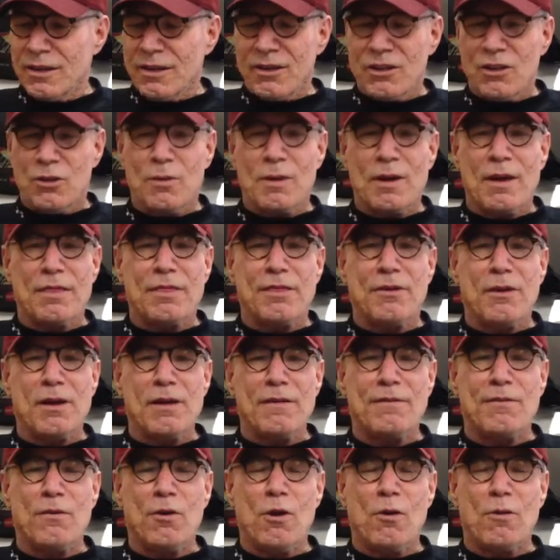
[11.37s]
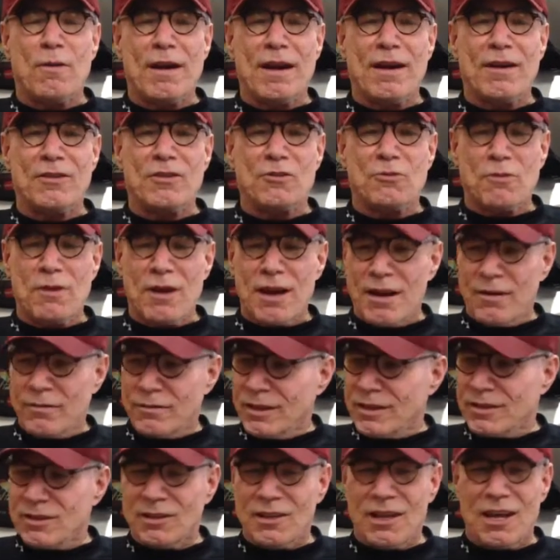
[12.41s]
doing a 34 round draft.
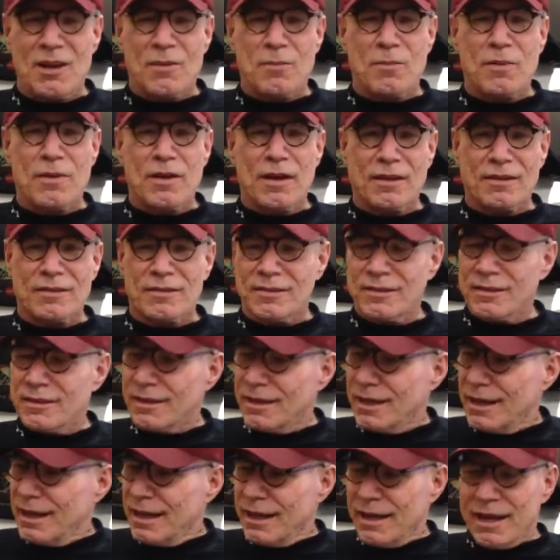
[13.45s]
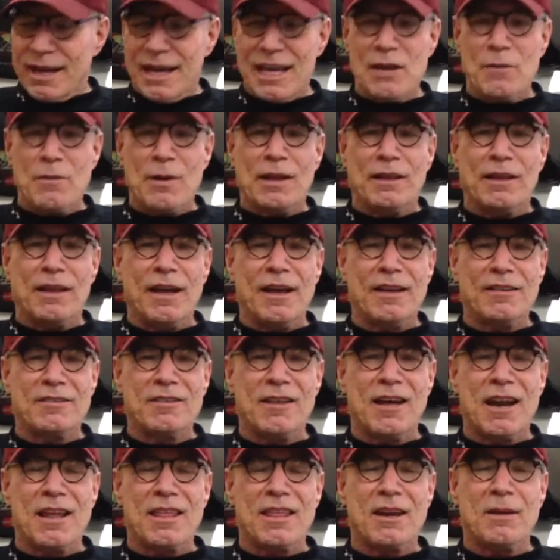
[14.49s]
That's a lot of picks. Anyway, last
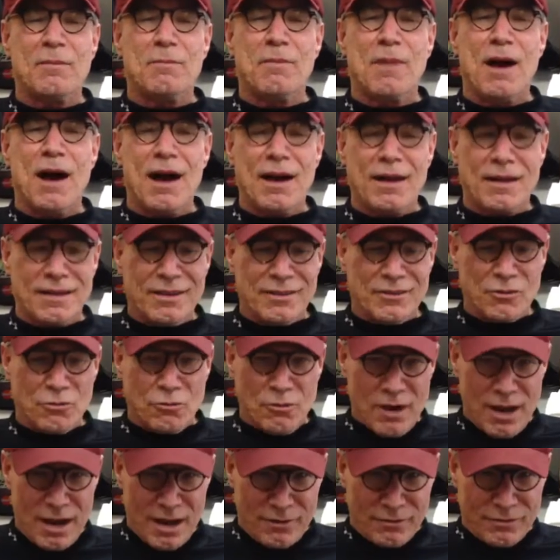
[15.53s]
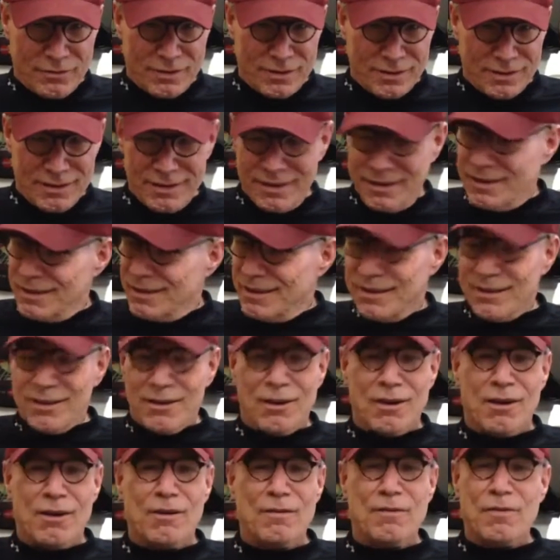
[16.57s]
night I did a mock draft
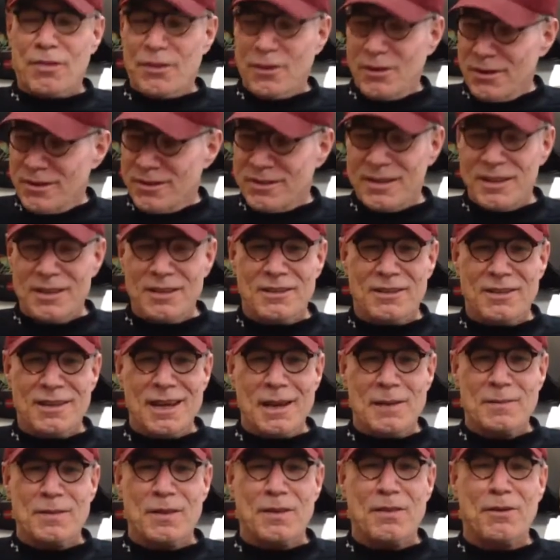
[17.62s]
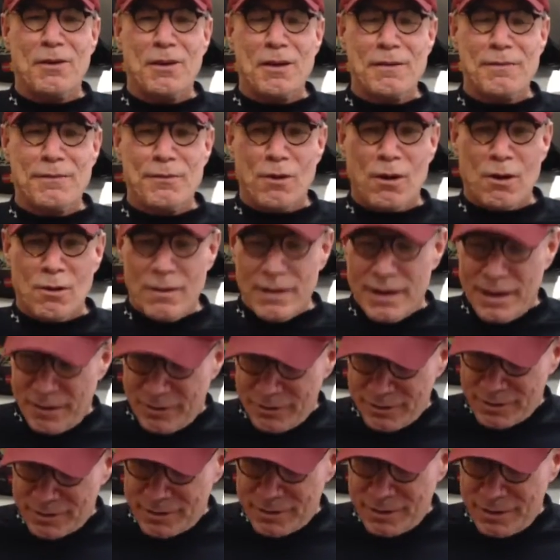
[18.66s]
of 13 teams and 34
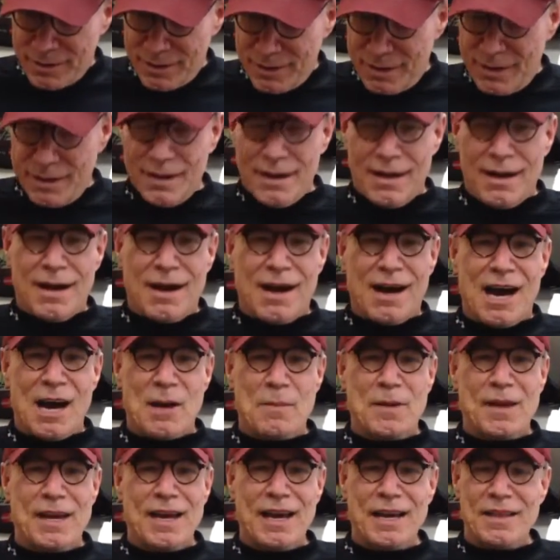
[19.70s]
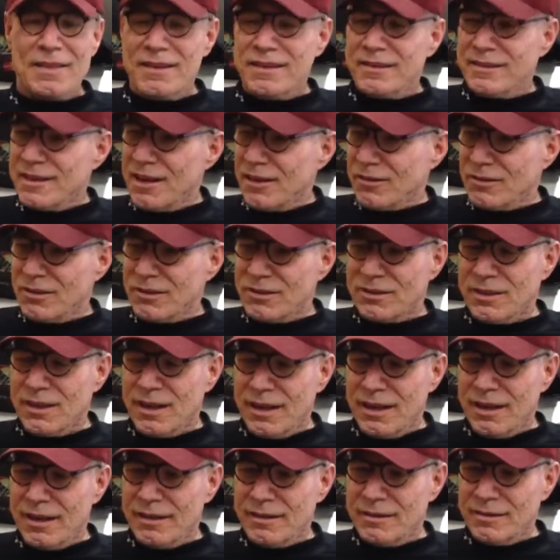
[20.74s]
rounds. I began this
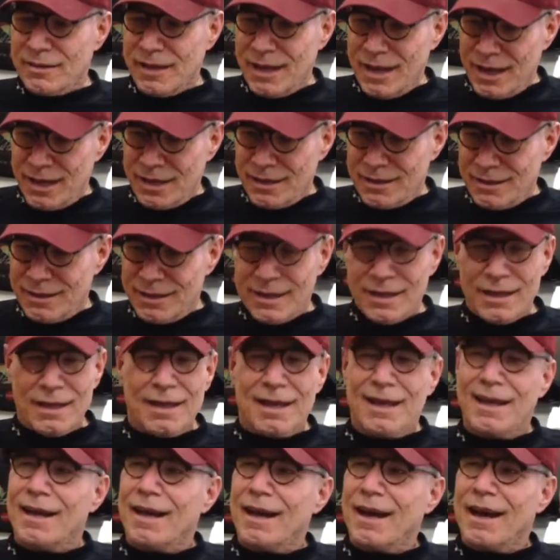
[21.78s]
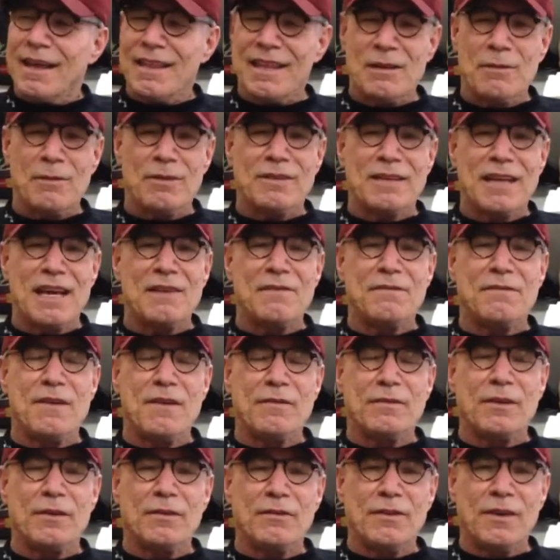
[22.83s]
exercise at, I think it was
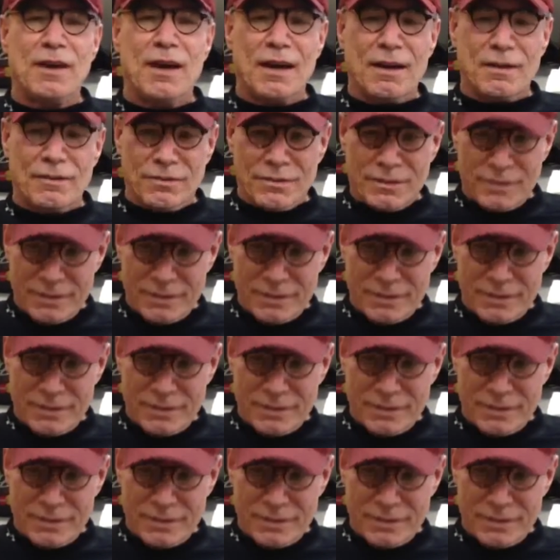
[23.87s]
8.55.